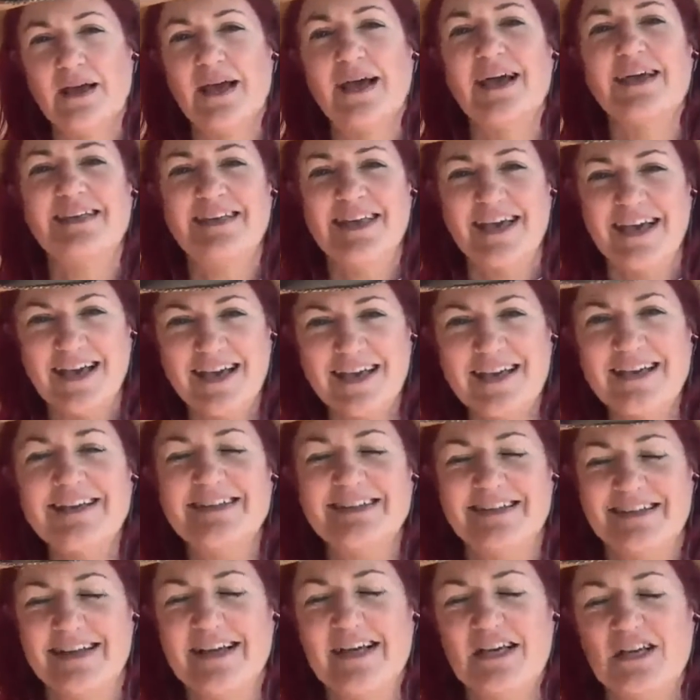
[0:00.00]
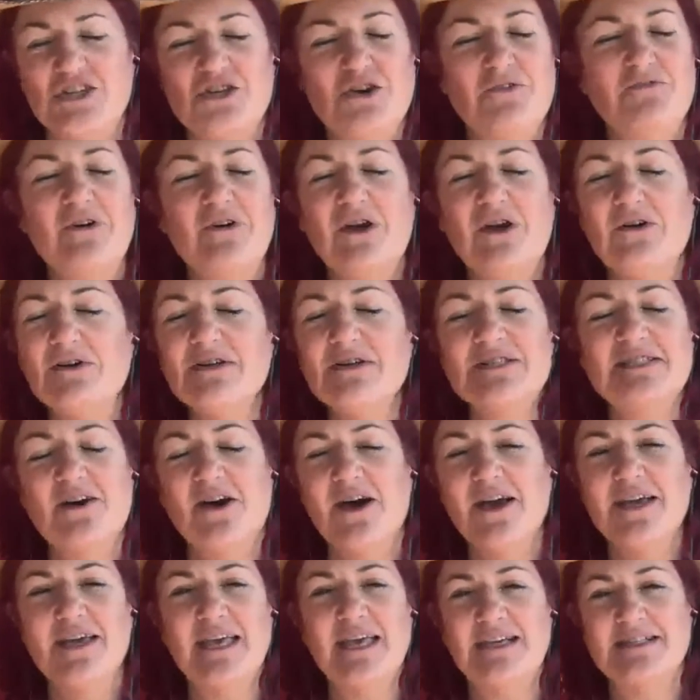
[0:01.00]
Yeah. You're very
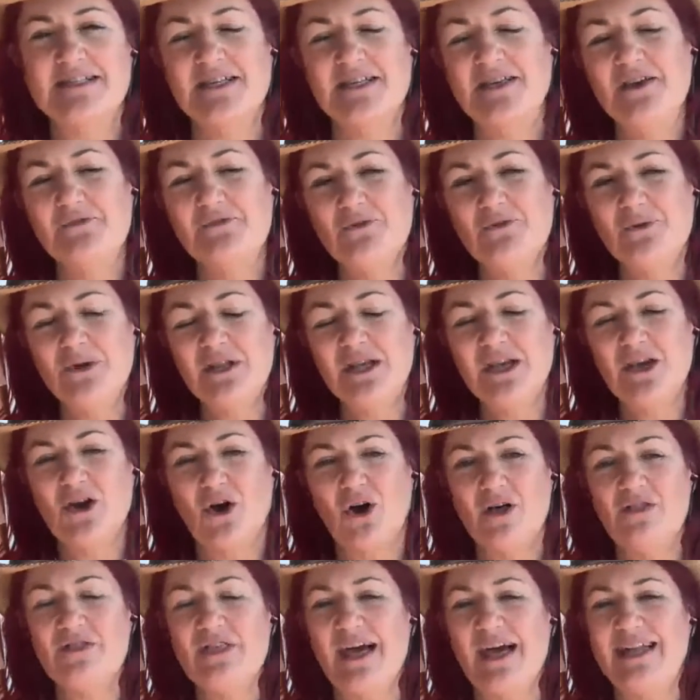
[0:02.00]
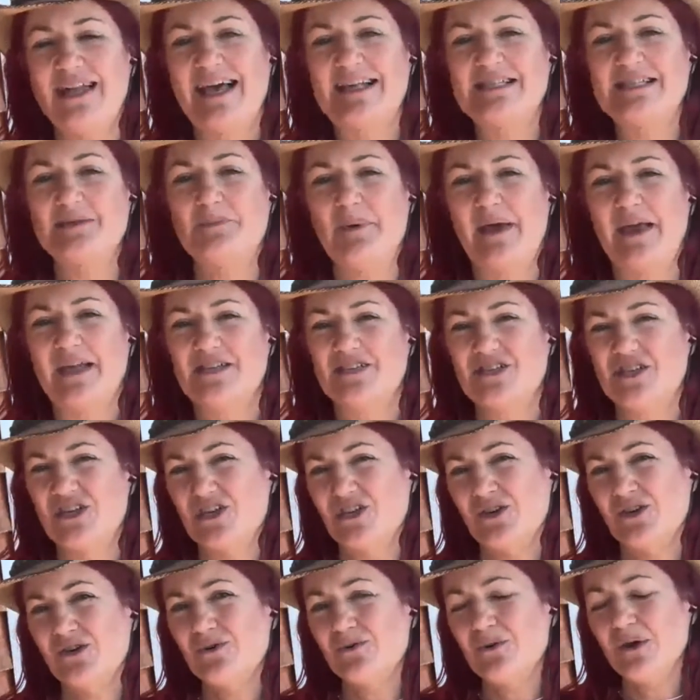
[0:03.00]
psychic, so you've already got that aspect to
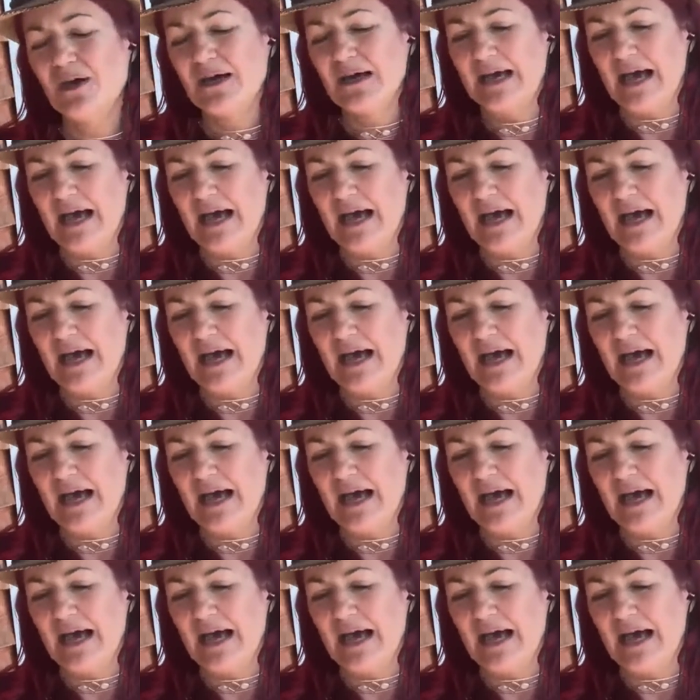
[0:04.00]
you.